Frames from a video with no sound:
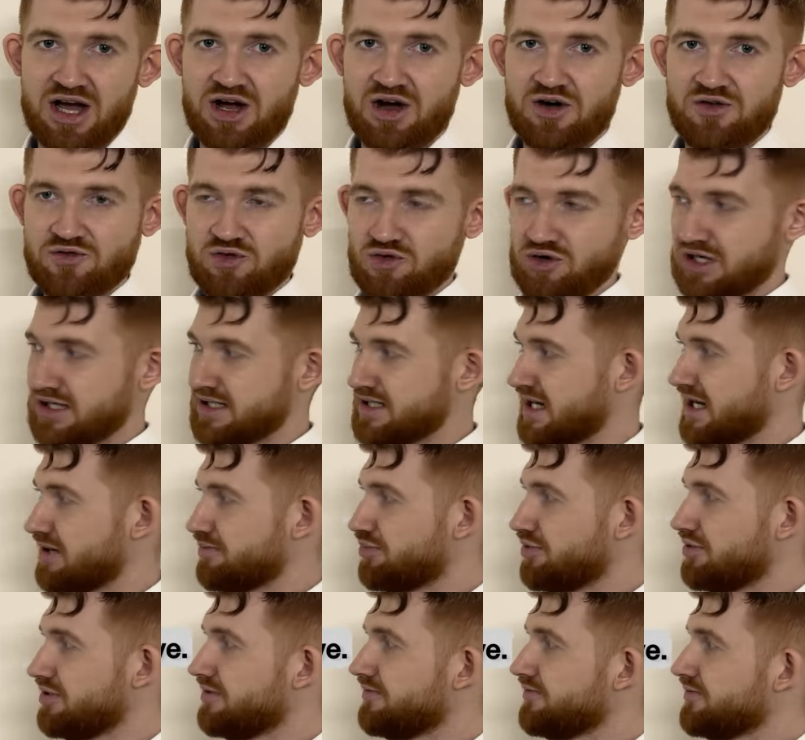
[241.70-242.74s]
For
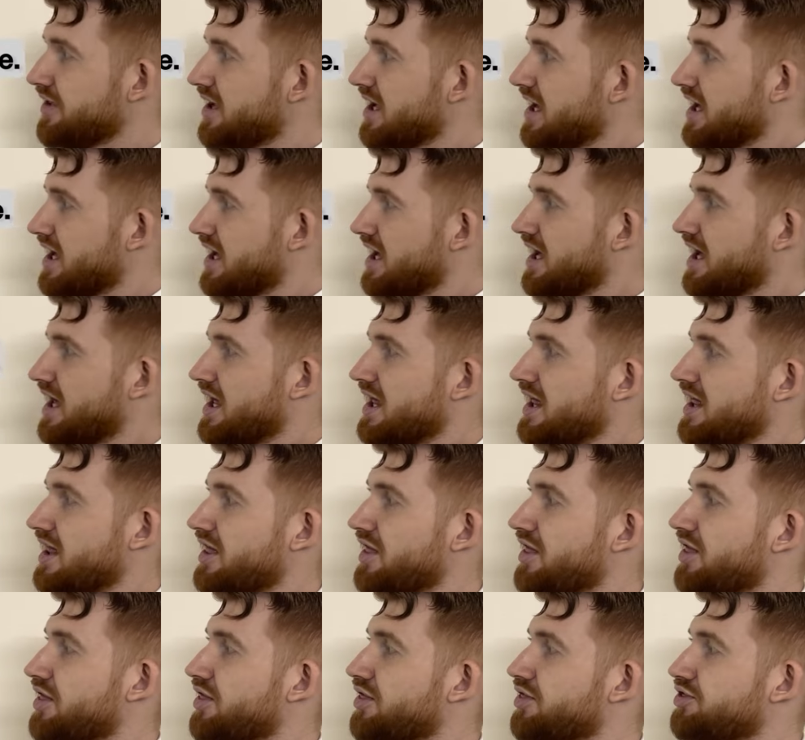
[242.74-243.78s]
example,
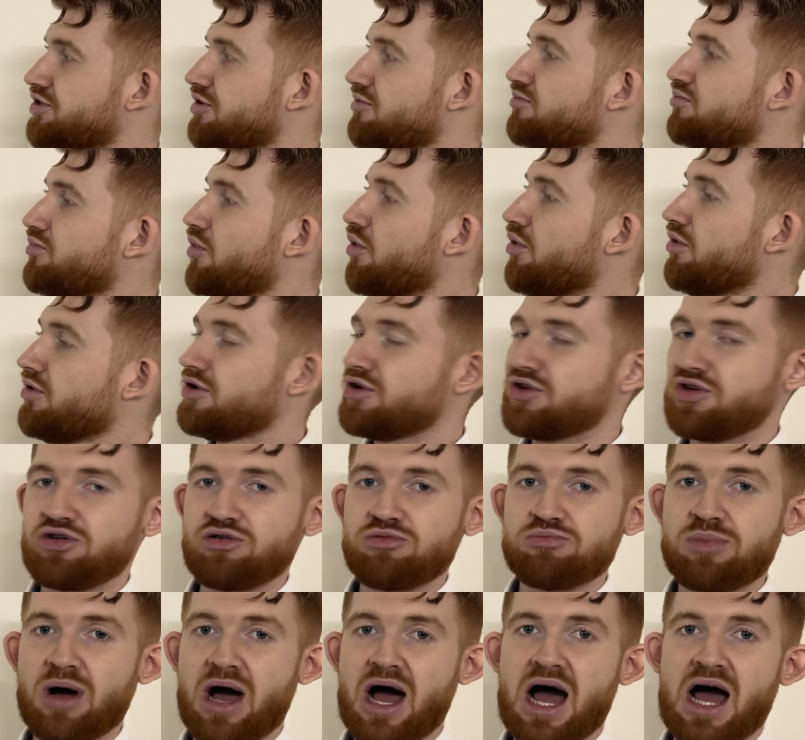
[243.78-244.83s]
the more you
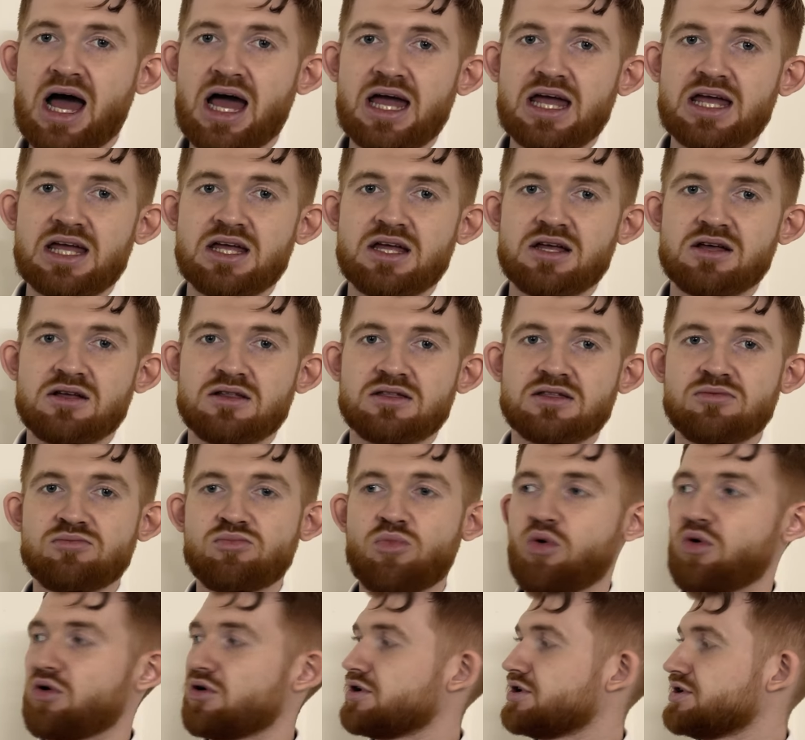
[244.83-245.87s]
buy, the
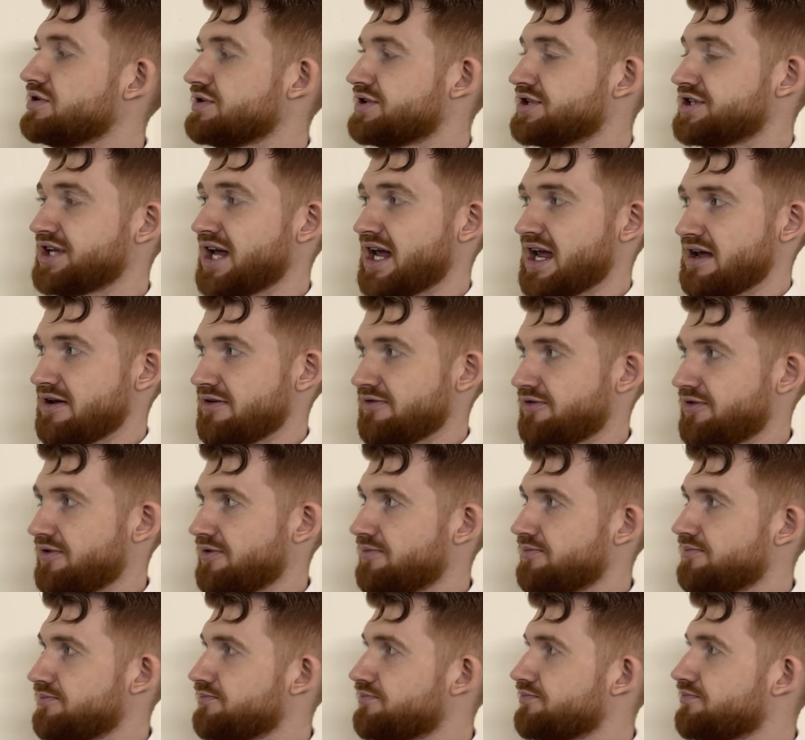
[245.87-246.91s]
more you save.
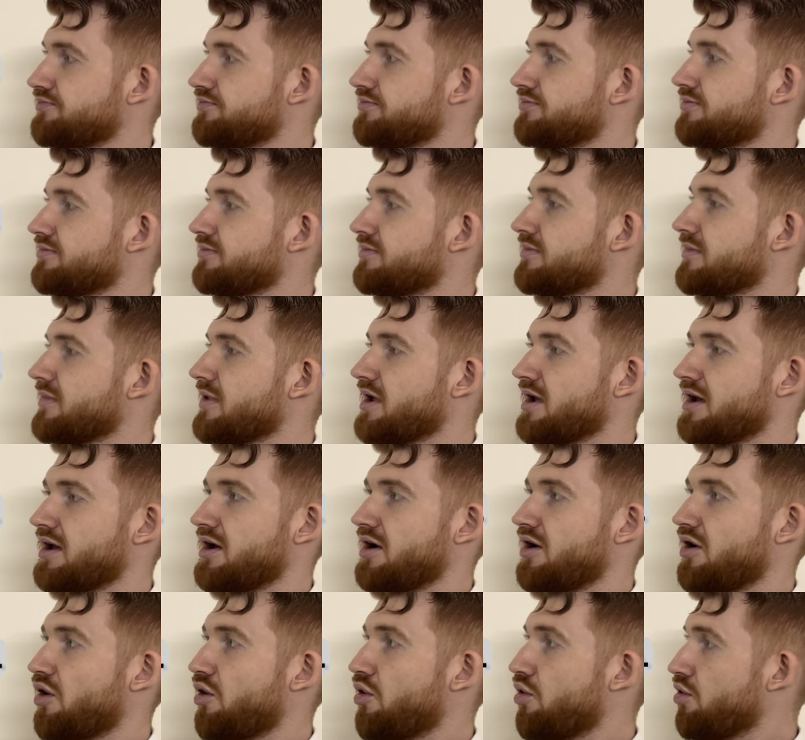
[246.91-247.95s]

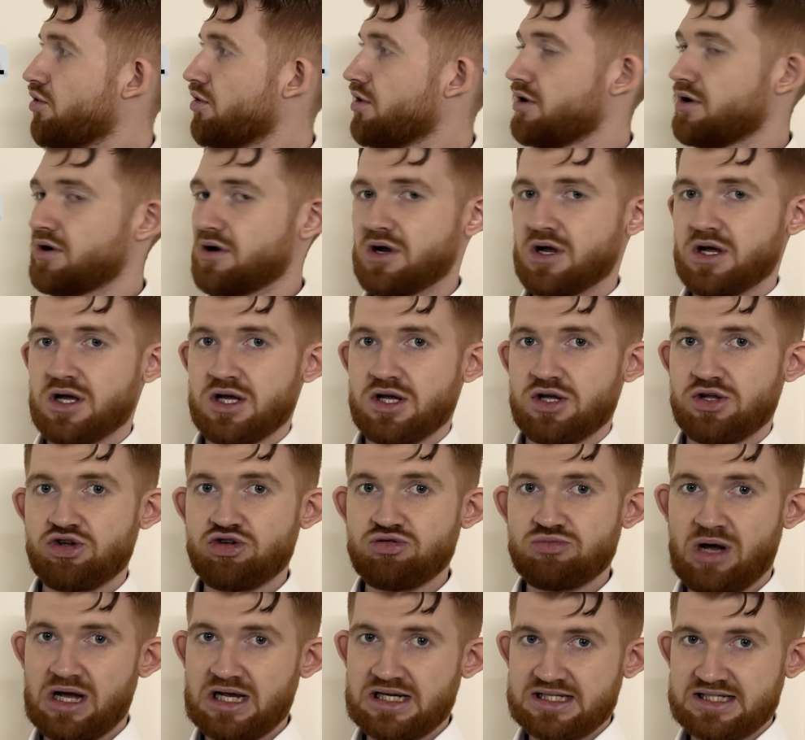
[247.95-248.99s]
Or you
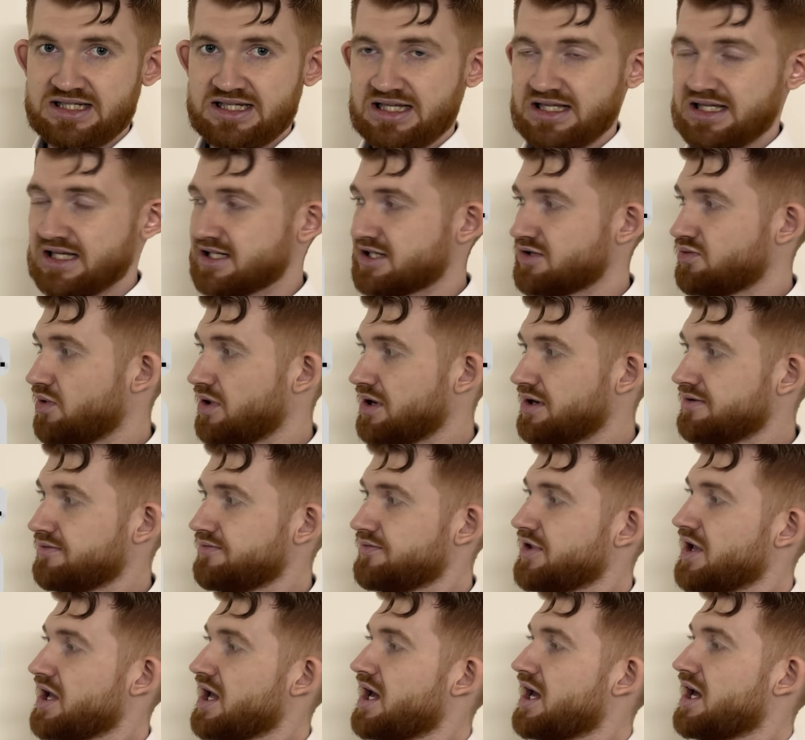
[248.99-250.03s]
might see this one,
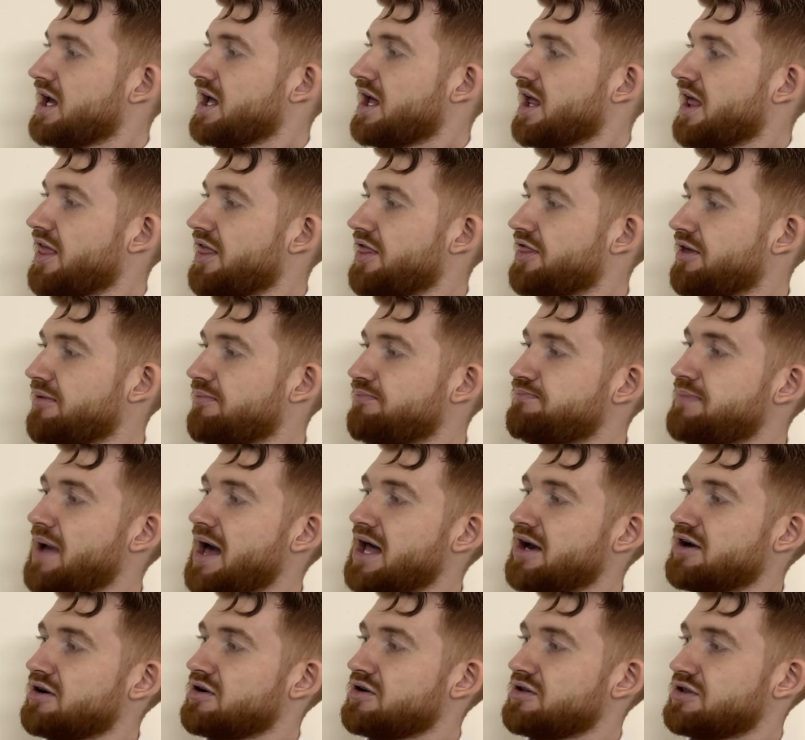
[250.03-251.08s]
the better